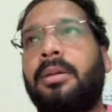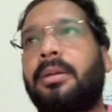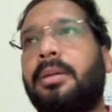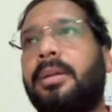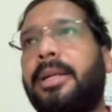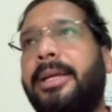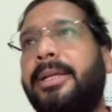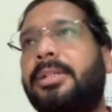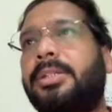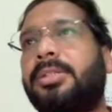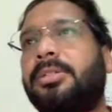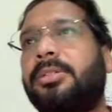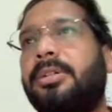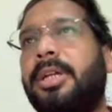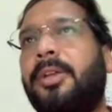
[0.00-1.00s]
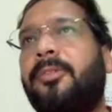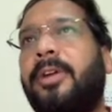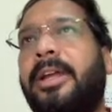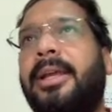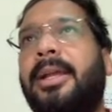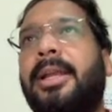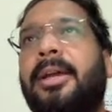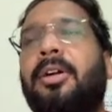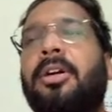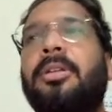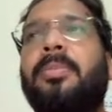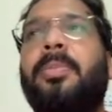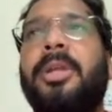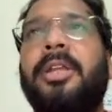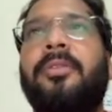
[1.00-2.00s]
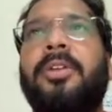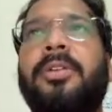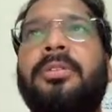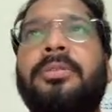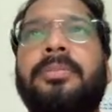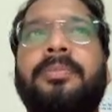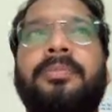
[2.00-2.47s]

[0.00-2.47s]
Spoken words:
Right, so if I click on preview,